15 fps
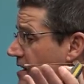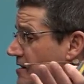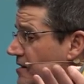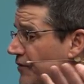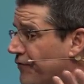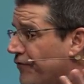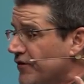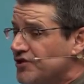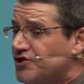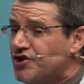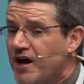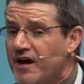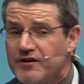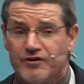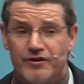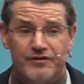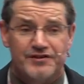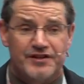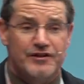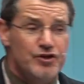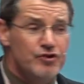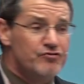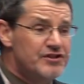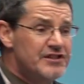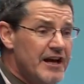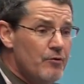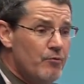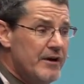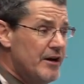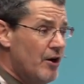different genders and you say
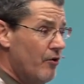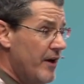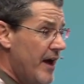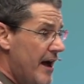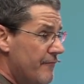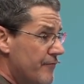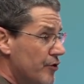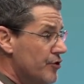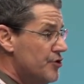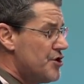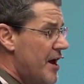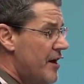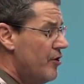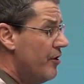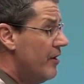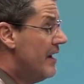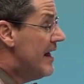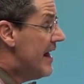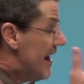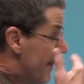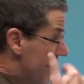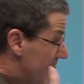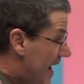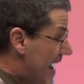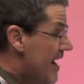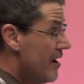we don't have your gender? They